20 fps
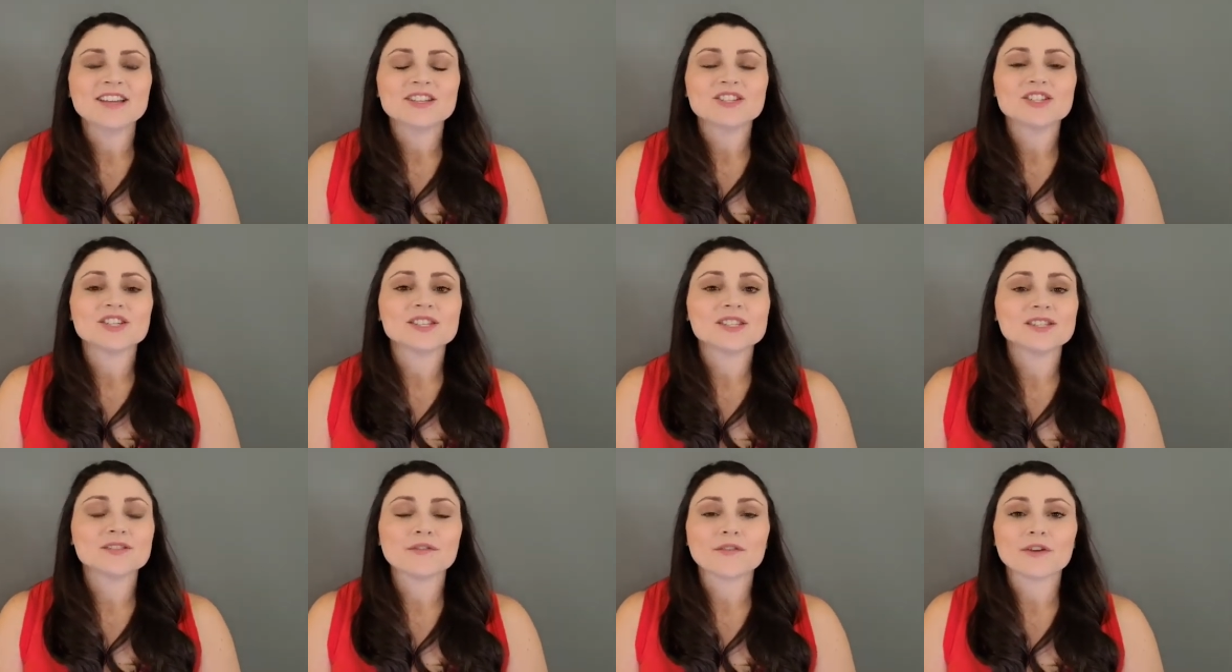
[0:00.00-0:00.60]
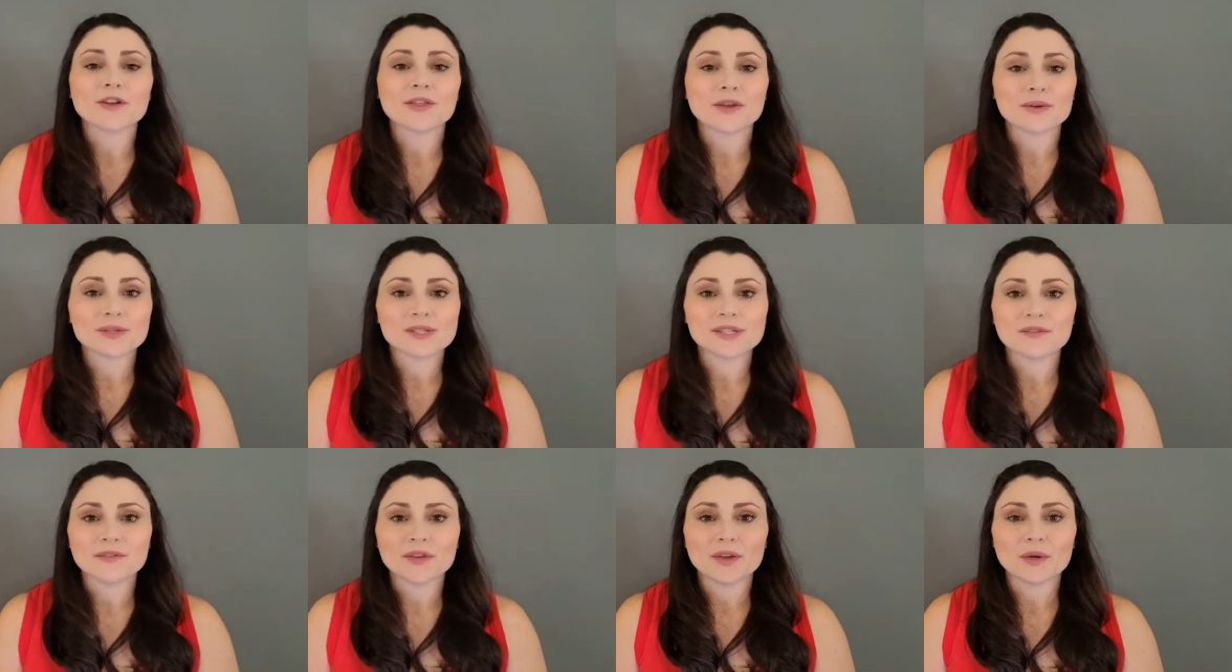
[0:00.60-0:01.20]
Just for
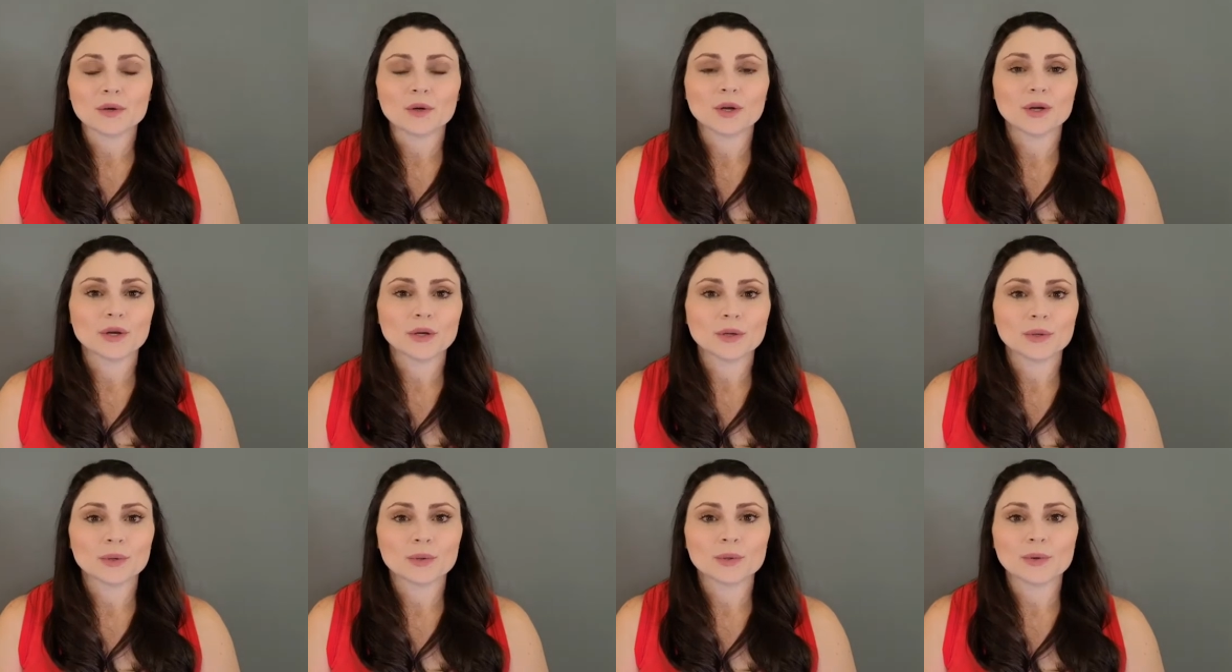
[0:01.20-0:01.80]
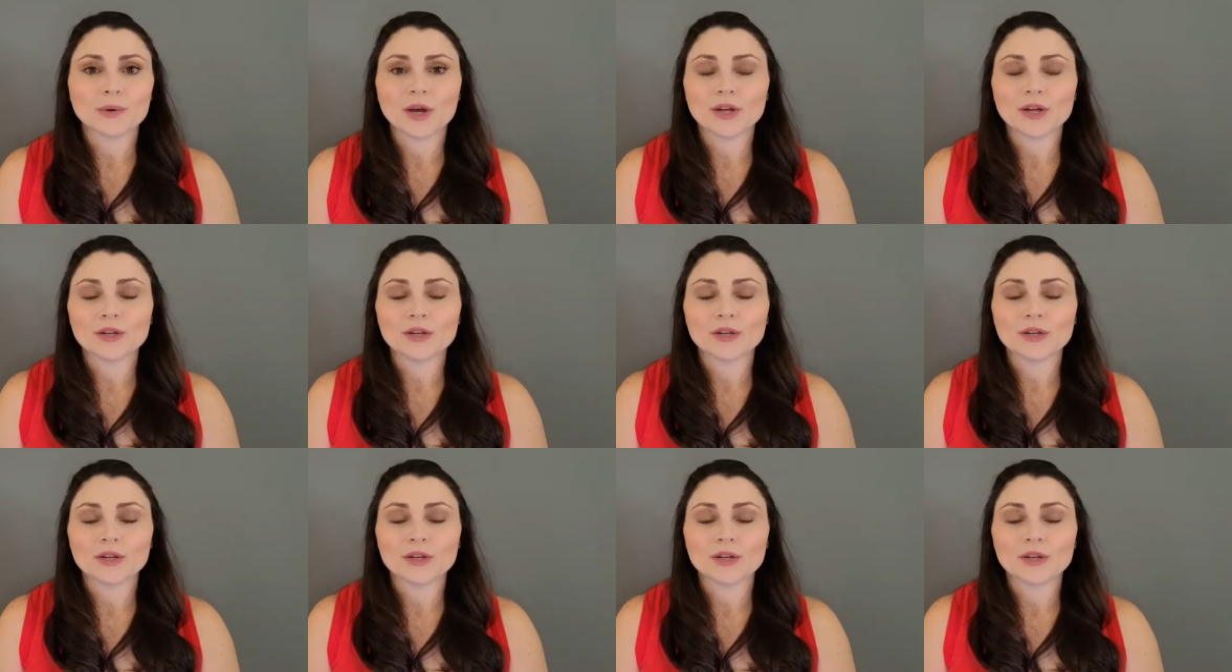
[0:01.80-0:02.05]
those of you who